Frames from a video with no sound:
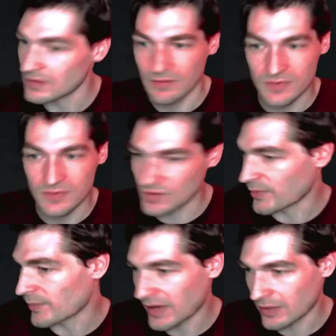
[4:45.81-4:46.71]
super
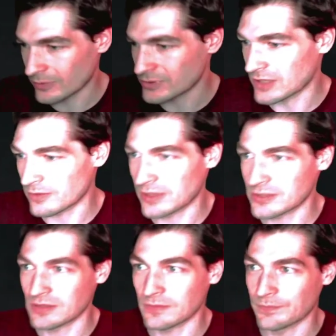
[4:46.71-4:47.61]
mana
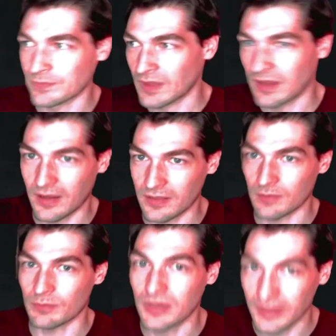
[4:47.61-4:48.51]
regeneration and then
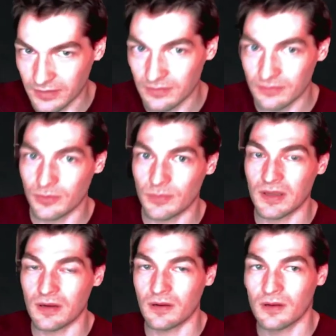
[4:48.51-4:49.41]
playing from there.